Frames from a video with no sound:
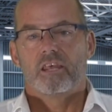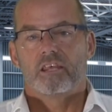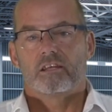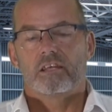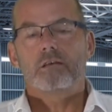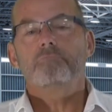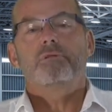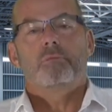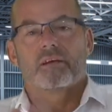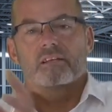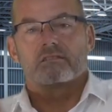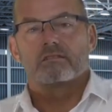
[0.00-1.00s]

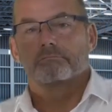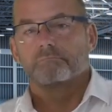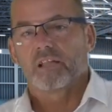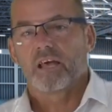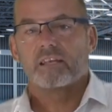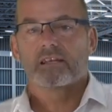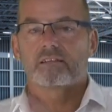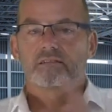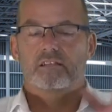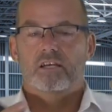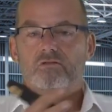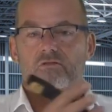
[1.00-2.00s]
implement planning and
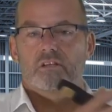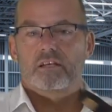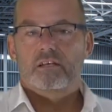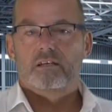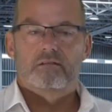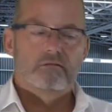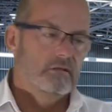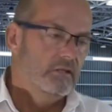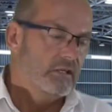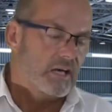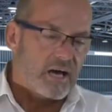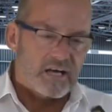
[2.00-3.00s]
scheduling and
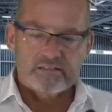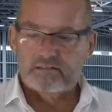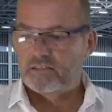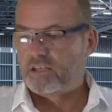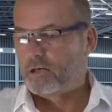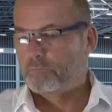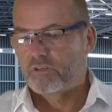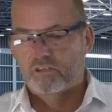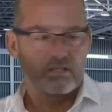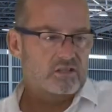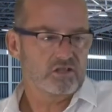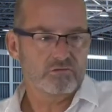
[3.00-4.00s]
RCM and
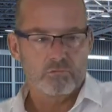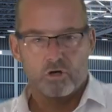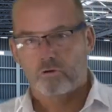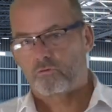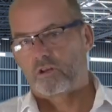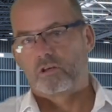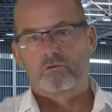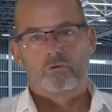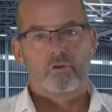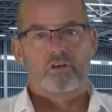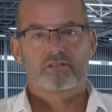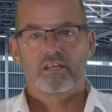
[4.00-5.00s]
condition monitoring and all
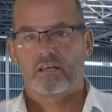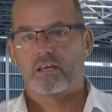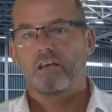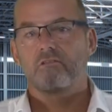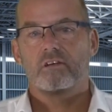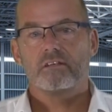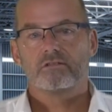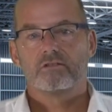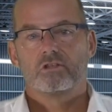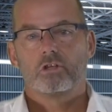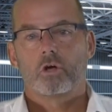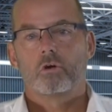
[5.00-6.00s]
those other areas.
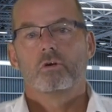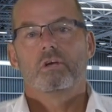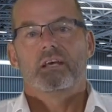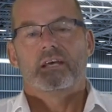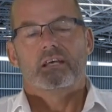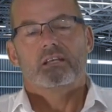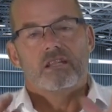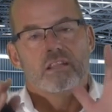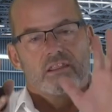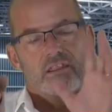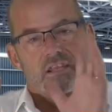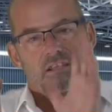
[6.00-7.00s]
You know,
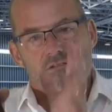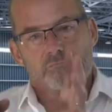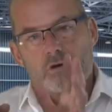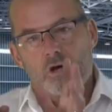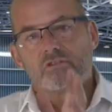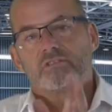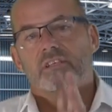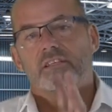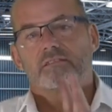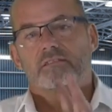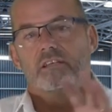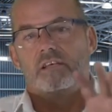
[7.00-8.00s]
this
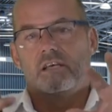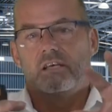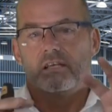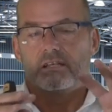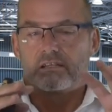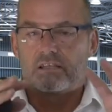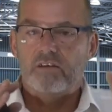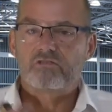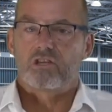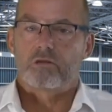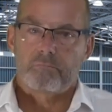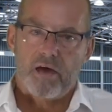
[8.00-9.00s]
process gives
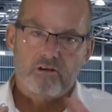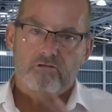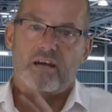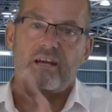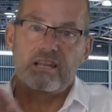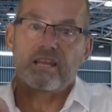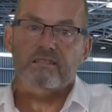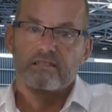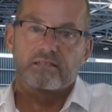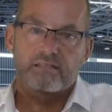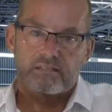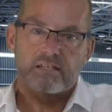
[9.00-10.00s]
you the background and then
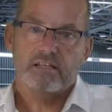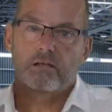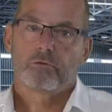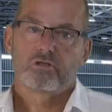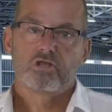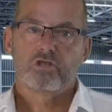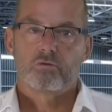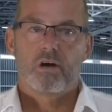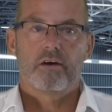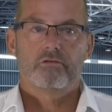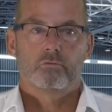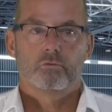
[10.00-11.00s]
says exactly what to do
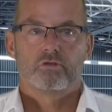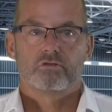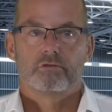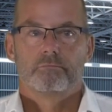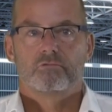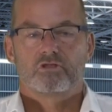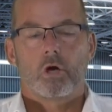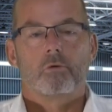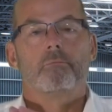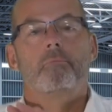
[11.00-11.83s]
afterwards. So